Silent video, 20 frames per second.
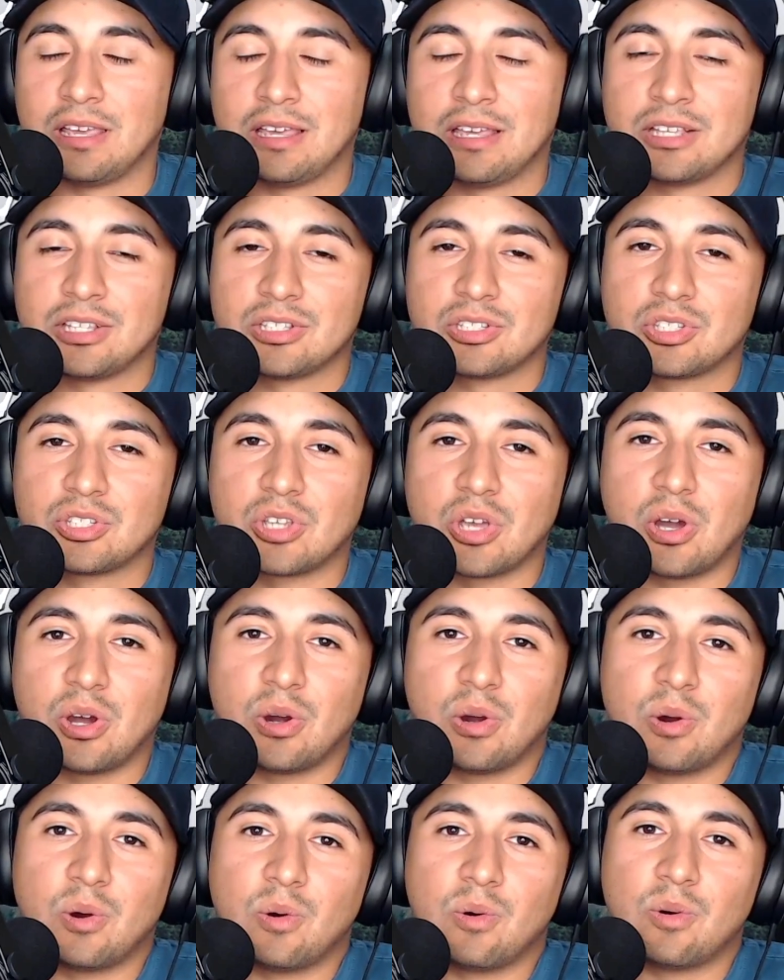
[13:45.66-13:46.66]

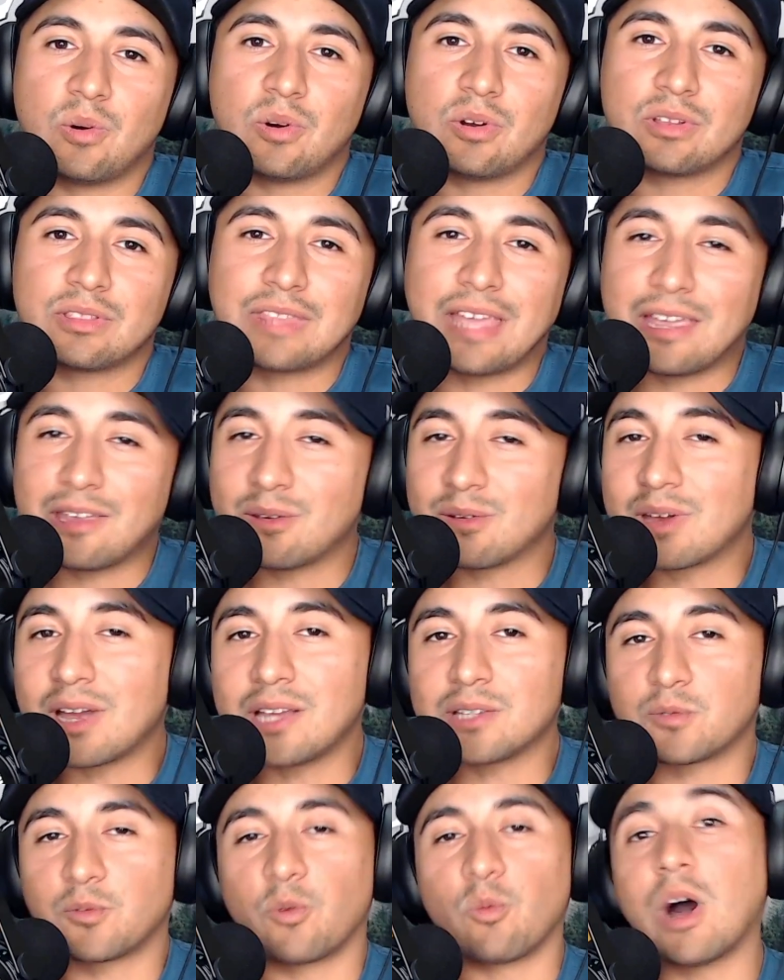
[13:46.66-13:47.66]
So thank you
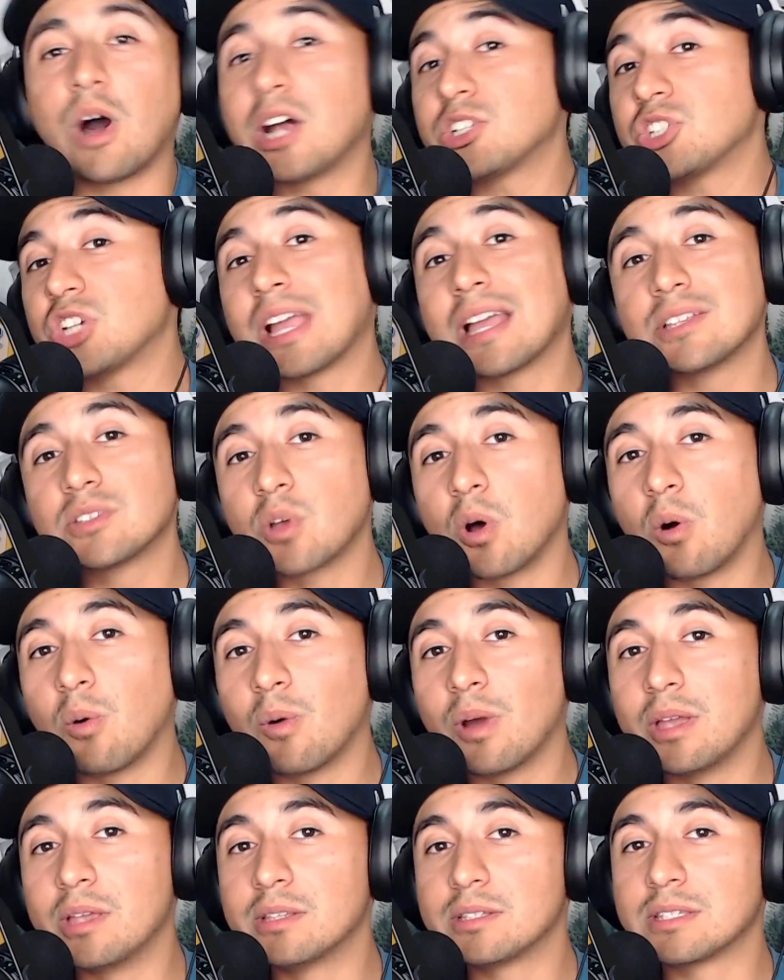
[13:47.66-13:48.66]
guys for watching. As
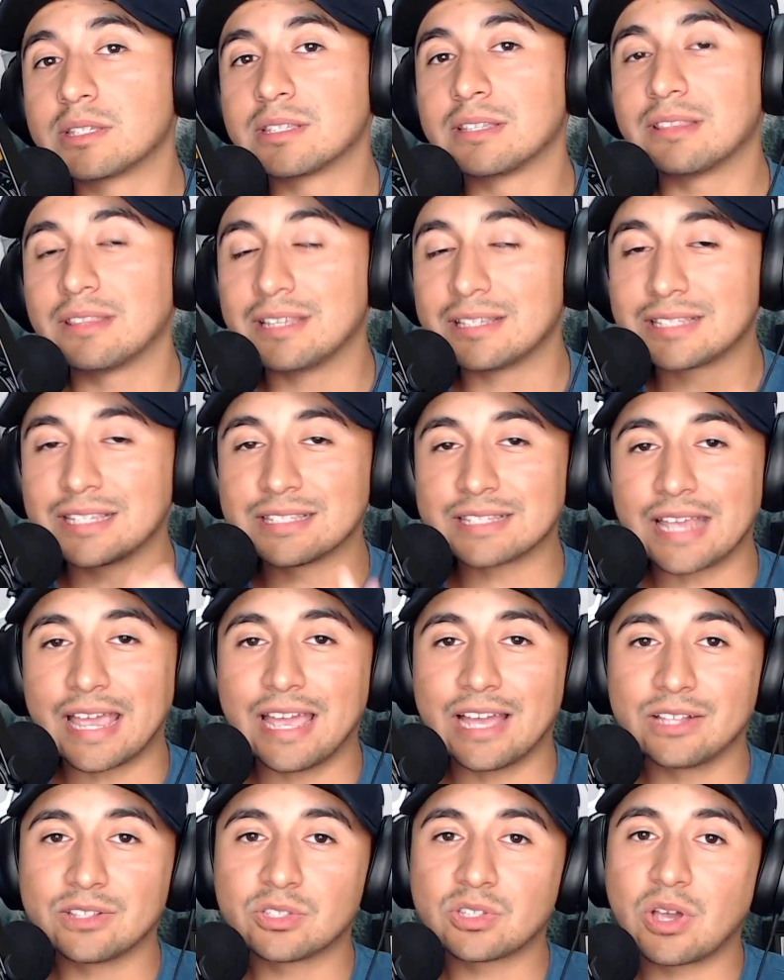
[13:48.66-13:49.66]
always, this is
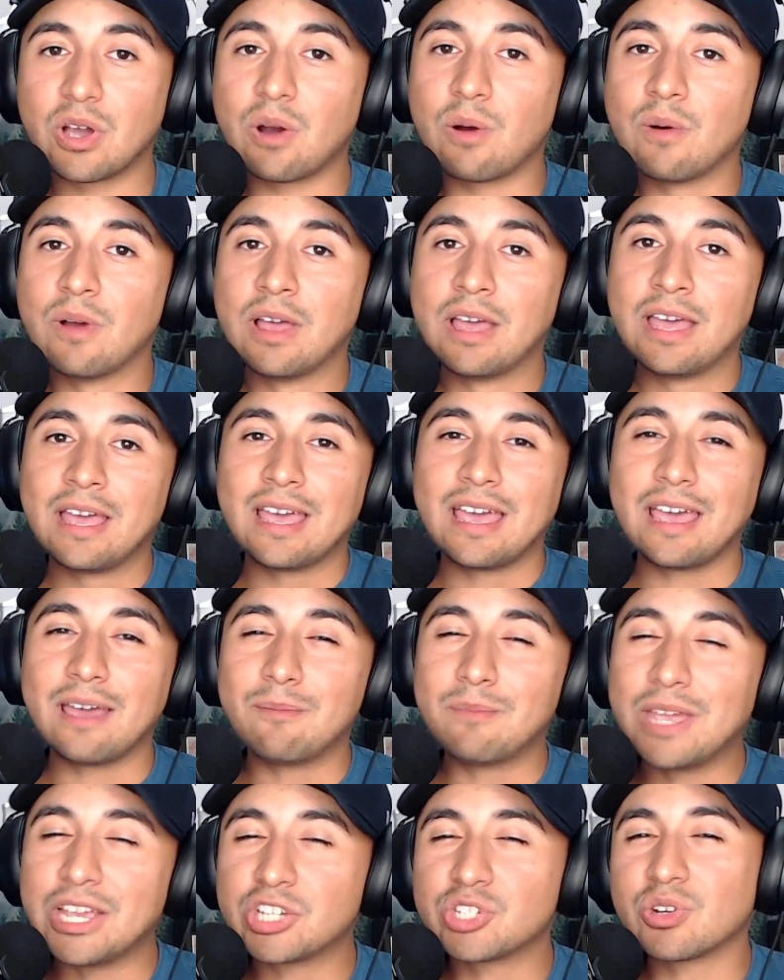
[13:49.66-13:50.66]
Anzo, and
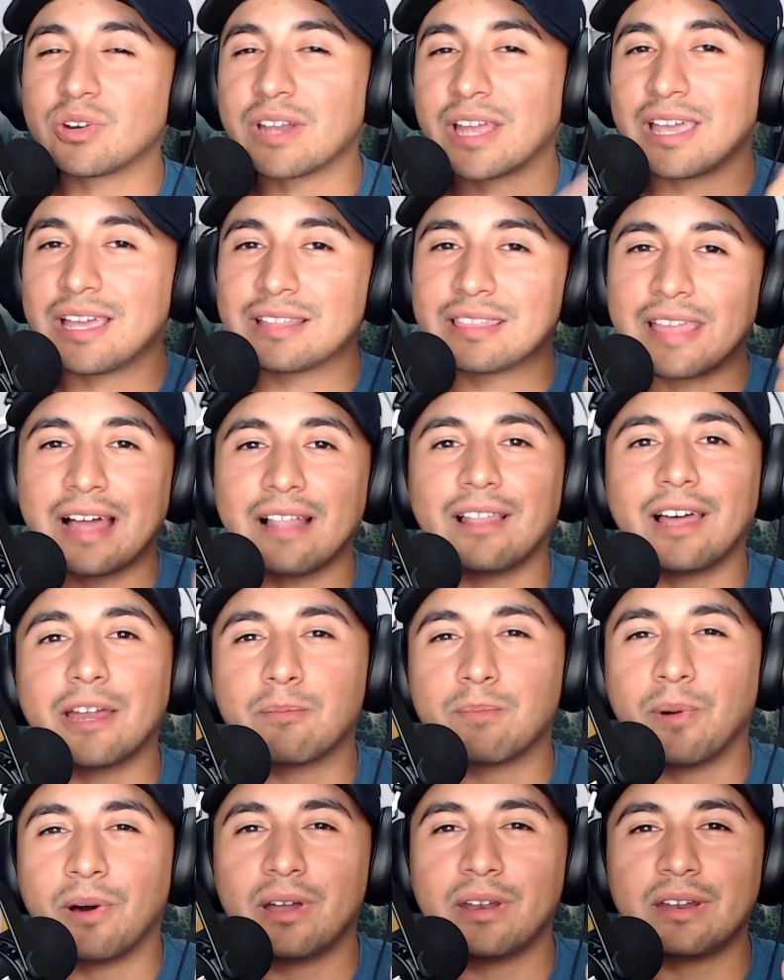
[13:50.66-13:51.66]
make sure to hit that
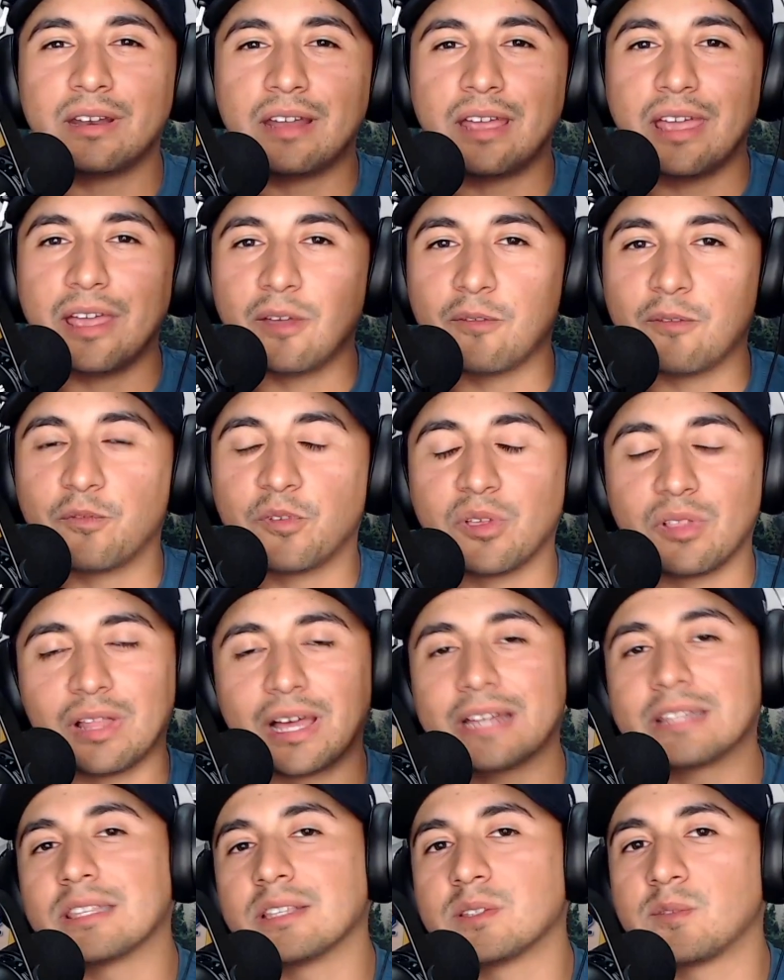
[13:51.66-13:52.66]
like button if you
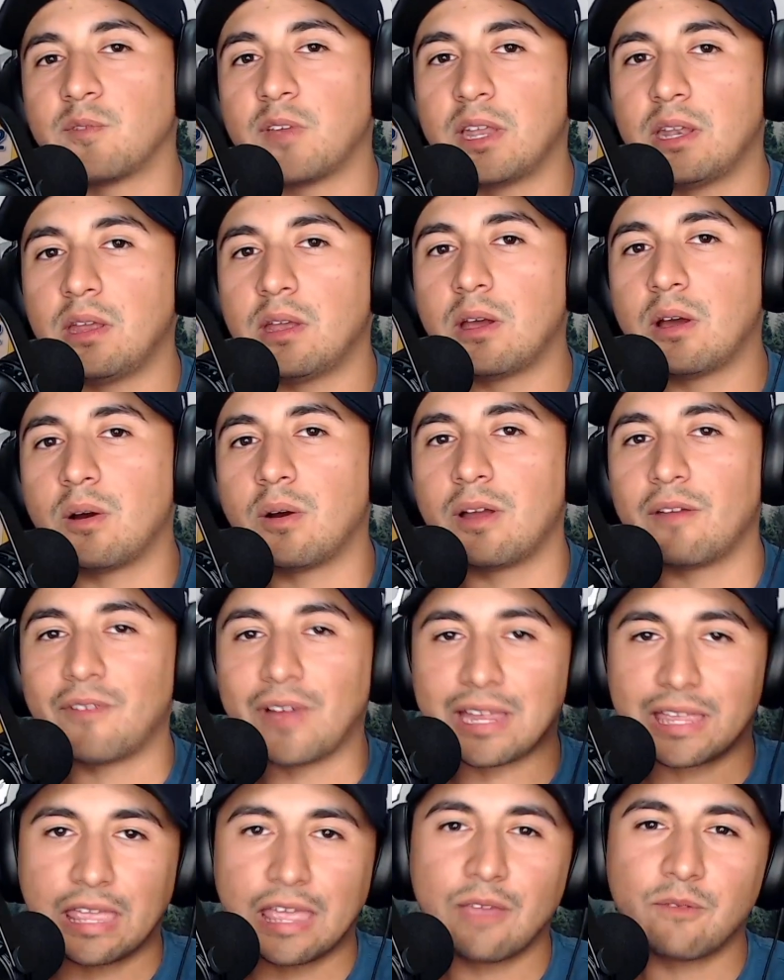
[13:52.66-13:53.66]
like this video, if I
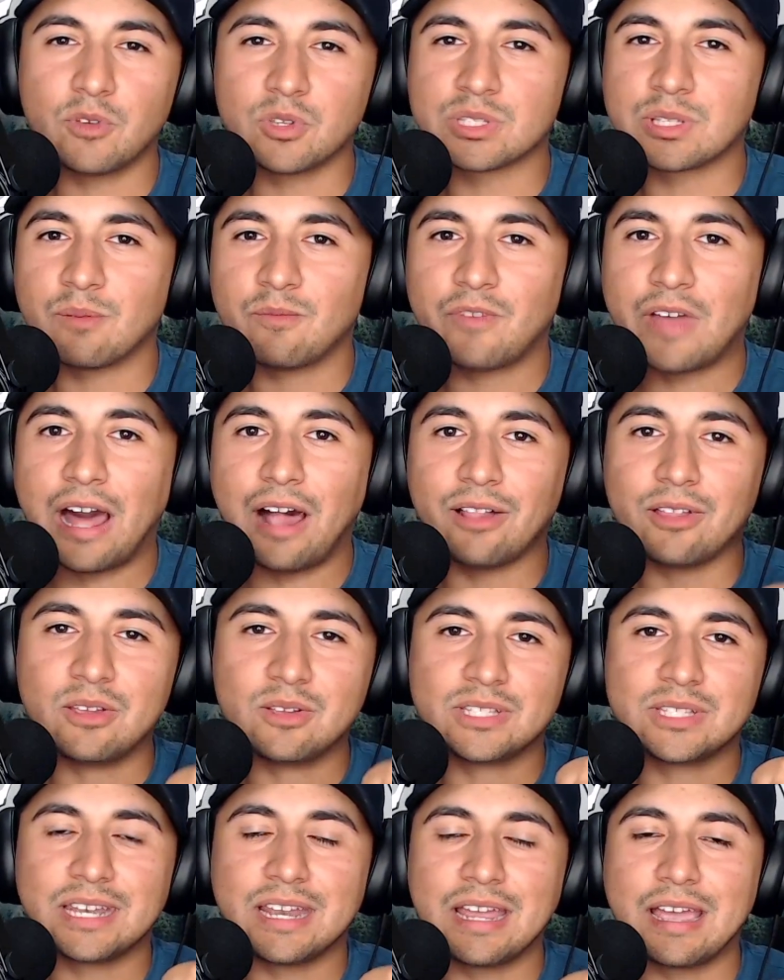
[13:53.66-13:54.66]
gave you some value
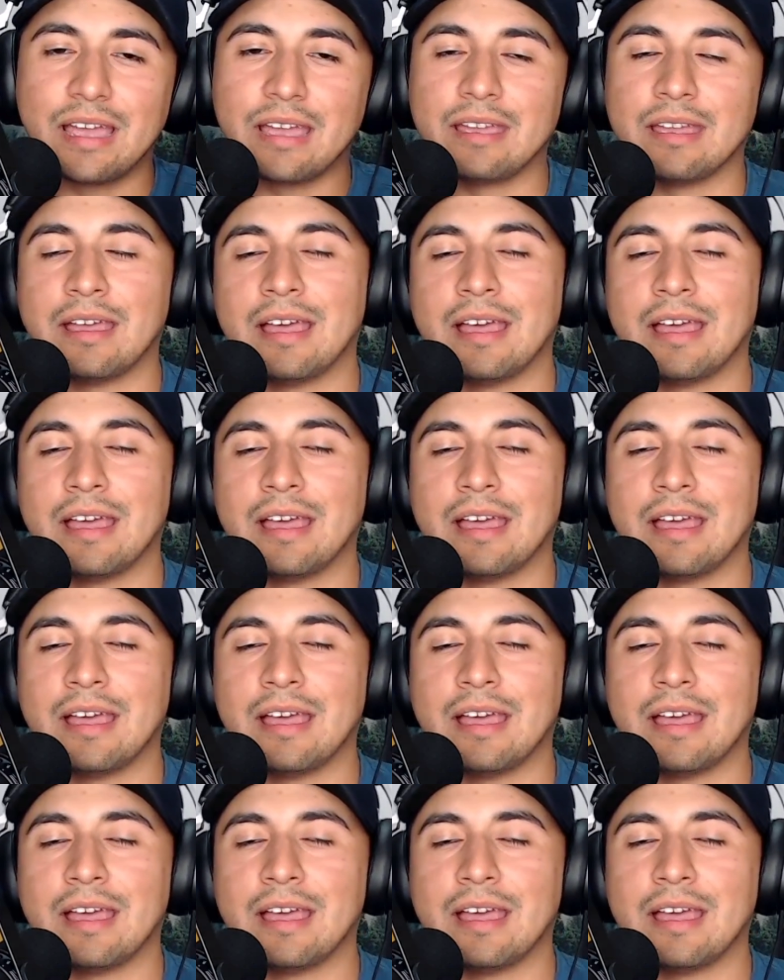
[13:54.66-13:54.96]
today,